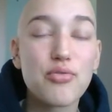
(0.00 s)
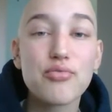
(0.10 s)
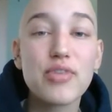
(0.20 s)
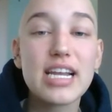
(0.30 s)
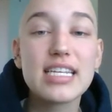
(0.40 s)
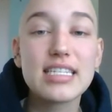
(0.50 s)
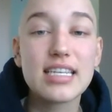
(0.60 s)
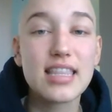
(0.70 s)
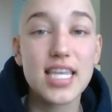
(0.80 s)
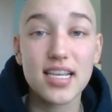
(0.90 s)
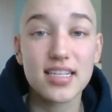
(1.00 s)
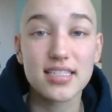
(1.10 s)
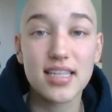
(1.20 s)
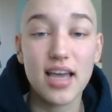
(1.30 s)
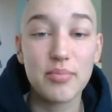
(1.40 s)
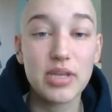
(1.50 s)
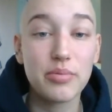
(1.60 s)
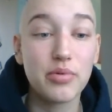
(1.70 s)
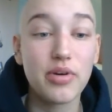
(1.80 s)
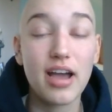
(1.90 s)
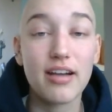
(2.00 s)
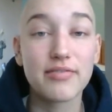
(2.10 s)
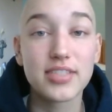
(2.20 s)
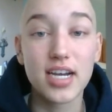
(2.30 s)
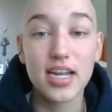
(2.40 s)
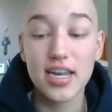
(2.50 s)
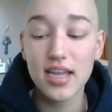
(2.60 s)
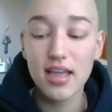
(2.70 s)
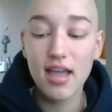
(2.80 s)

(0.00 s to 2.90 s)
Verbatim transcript: crazy things that people have done.